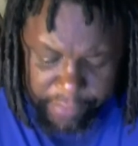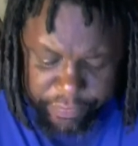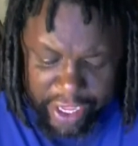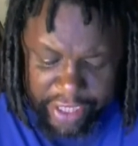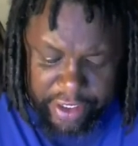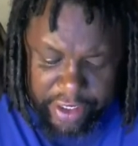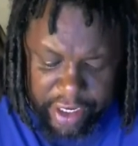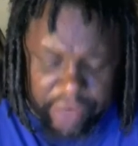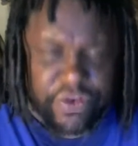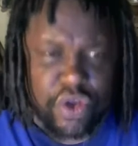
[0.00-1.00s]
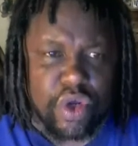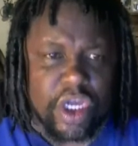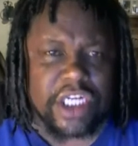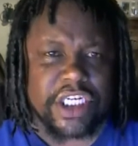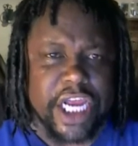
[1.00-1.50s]
that if you
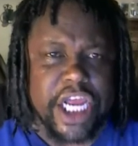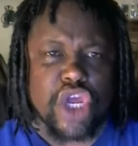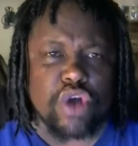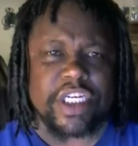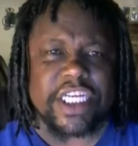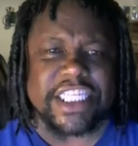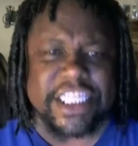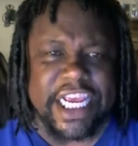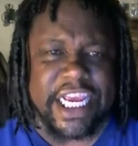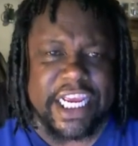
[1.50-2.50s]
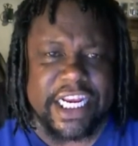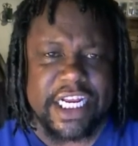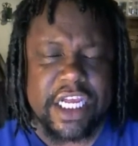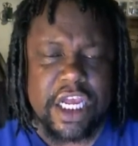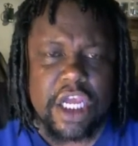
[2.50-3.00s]
continue to
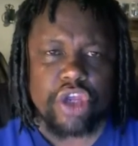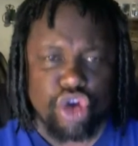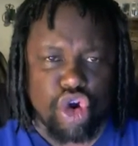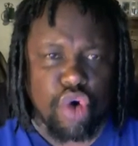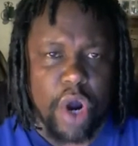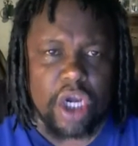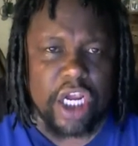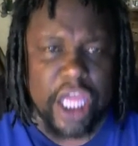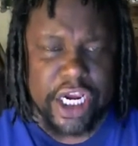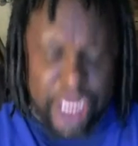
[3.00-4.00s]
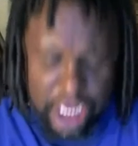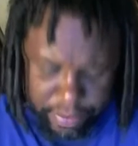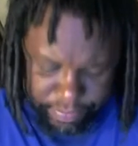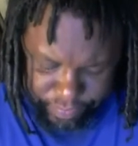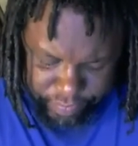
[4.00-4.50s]
sin, you will end
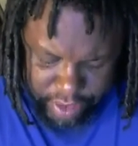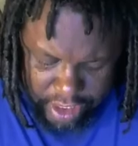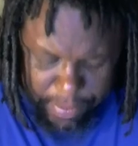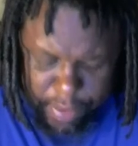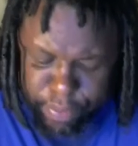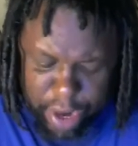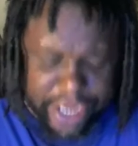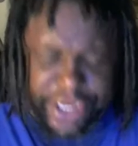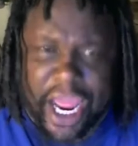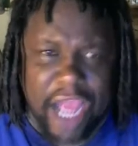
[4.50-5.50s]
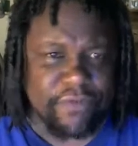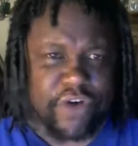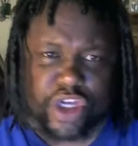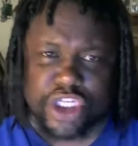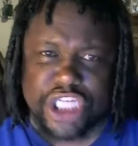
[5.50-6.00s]
up. Let me break it down
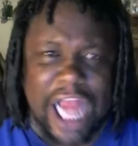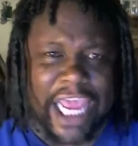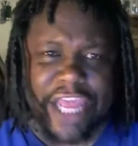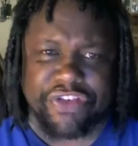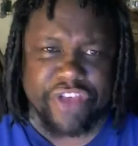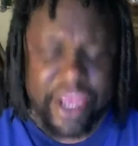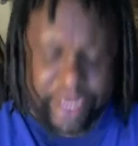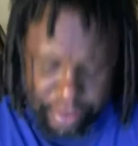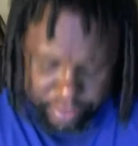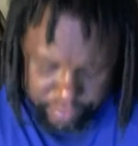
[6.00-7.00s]
for you, just like he said